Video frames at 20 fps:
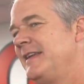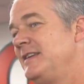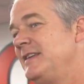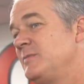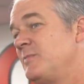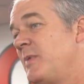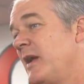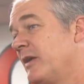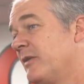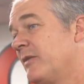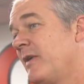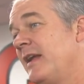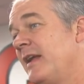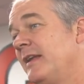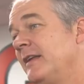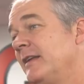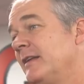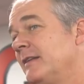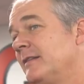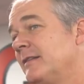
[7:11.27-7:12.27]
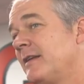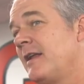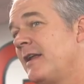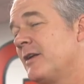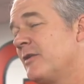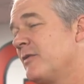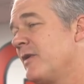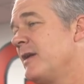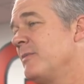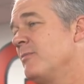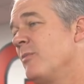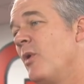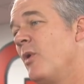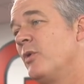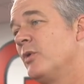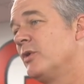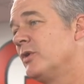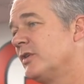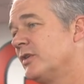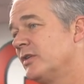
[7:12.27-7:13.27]
he's been great. He's got a great
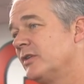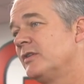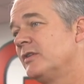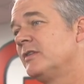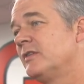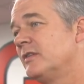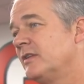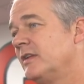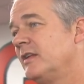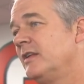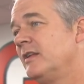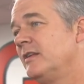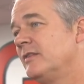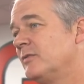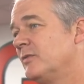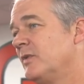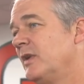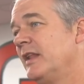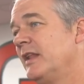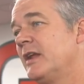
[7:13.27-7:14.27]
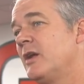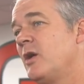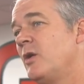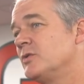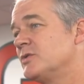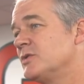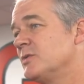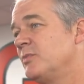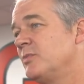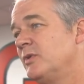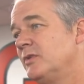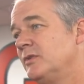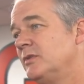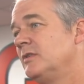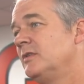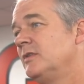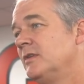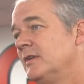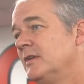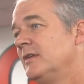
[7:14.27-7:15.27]
motor. He's really coachable.
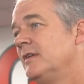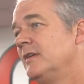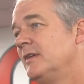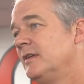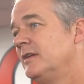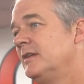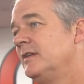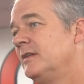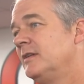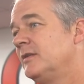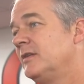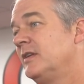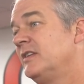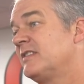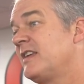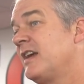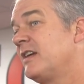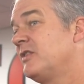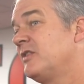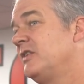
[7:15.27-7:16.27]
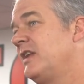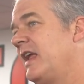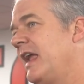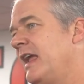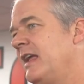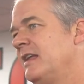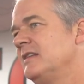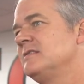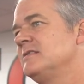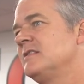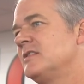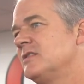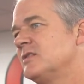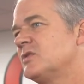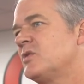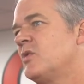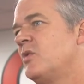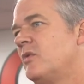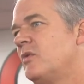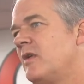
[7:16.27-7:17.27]
You know, he's got good hands. He can
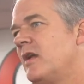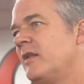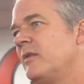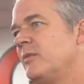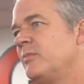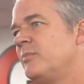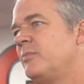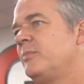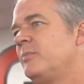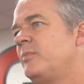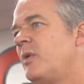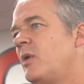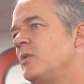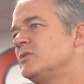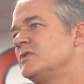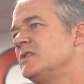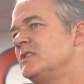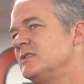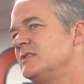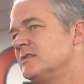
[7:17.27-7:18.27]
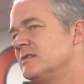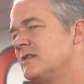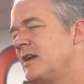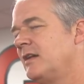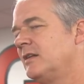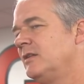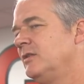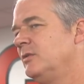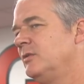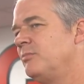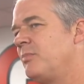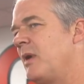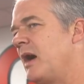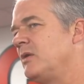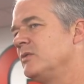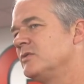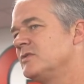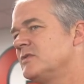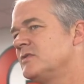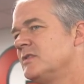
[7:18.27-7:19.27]
score around the post. He's got good
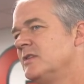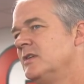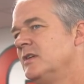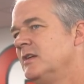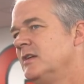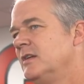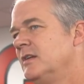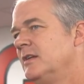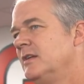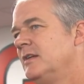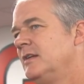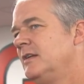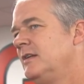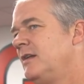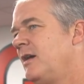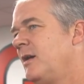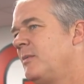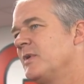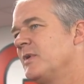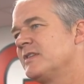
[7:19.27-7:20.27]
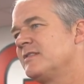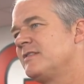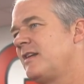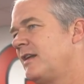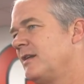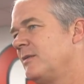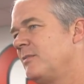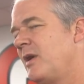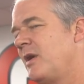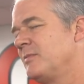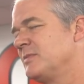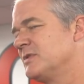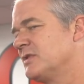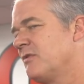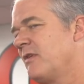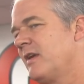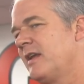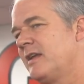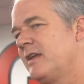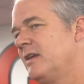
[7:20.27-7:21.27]
bounce. You know, I'm excited about him. He's a
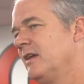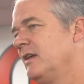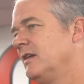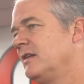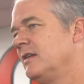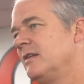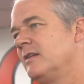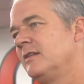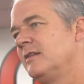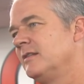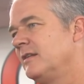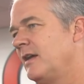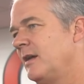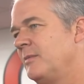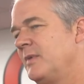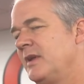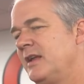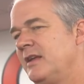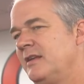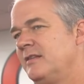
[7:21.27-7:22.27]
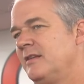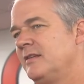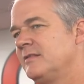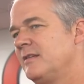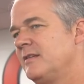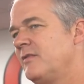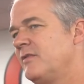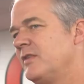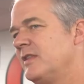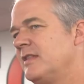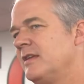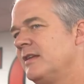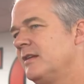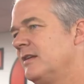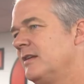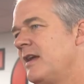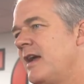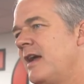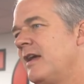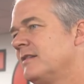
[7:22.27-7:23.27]
great kid. I mean, he does
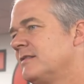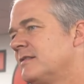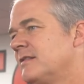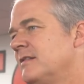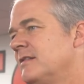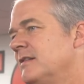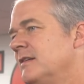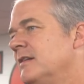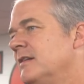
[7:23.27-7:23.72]
everything you ask.